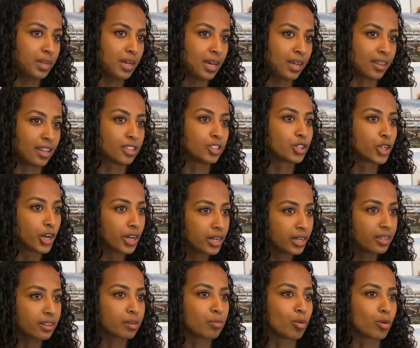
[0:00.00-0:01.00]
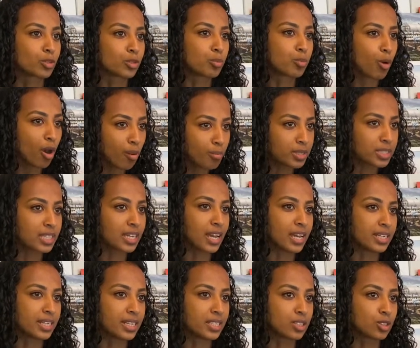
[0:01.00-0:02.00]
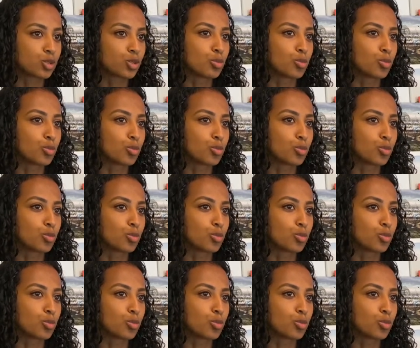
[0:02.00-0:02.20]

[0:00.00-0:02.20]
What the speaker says: then turning the most promising ideas into